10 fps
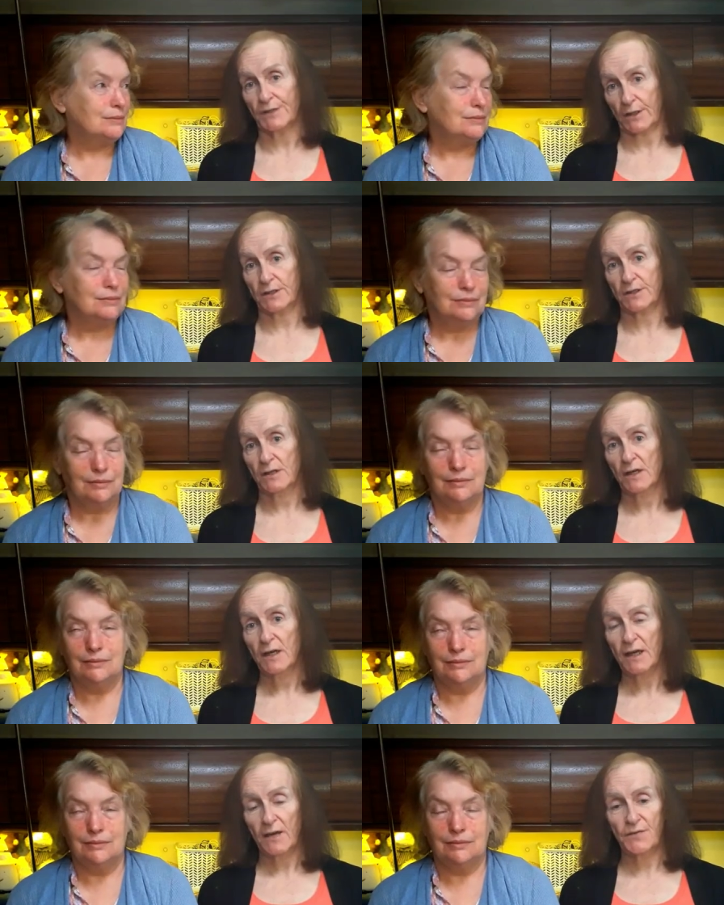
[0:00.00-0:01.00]
Speaker 1: out.
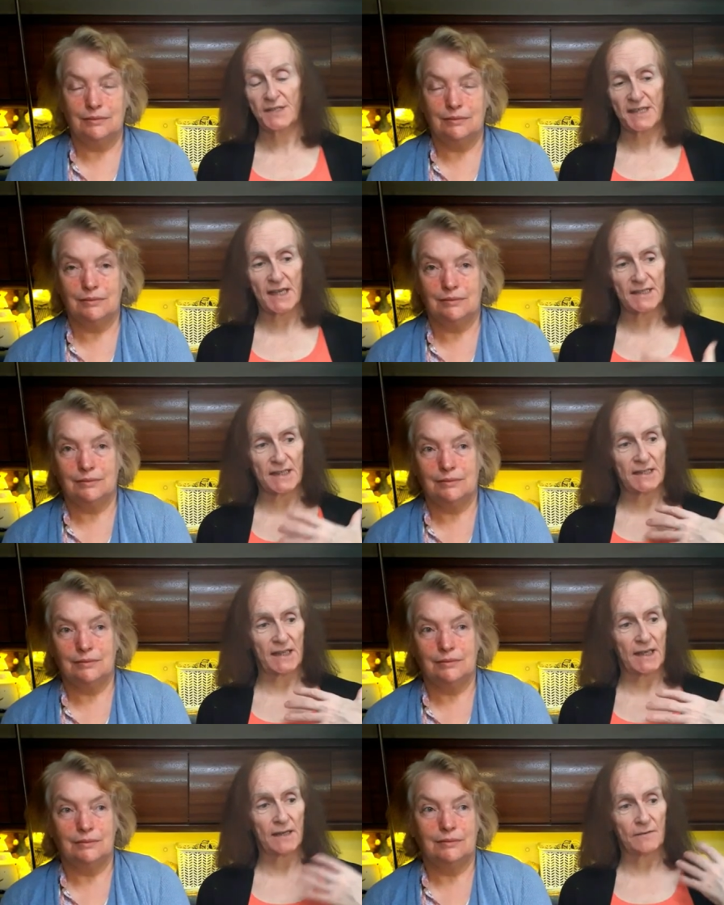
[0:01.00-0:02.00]
Mm. If you see us in
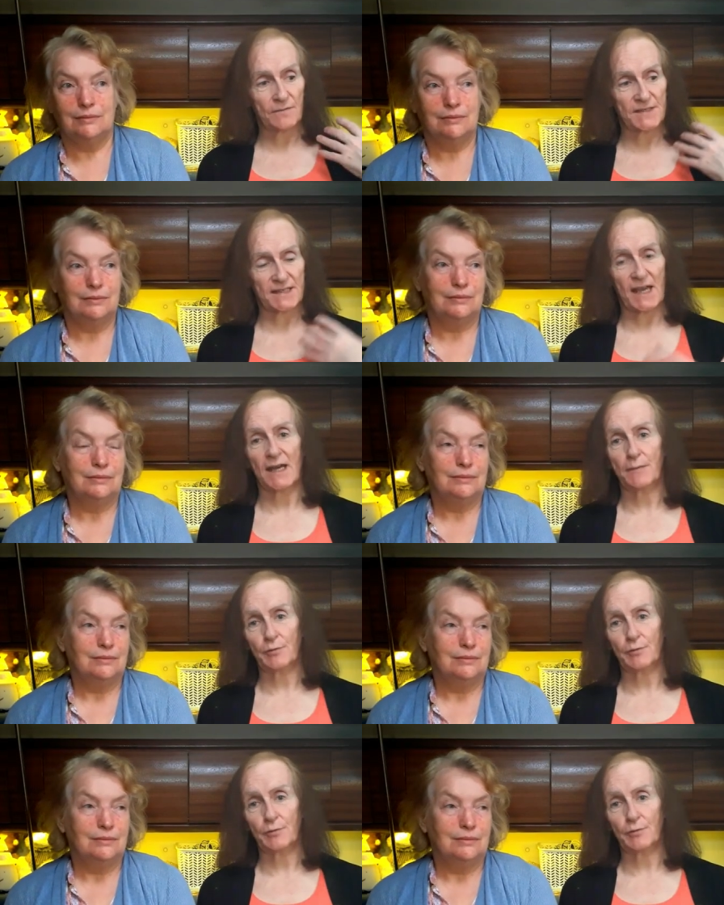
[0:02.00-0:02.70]
the sky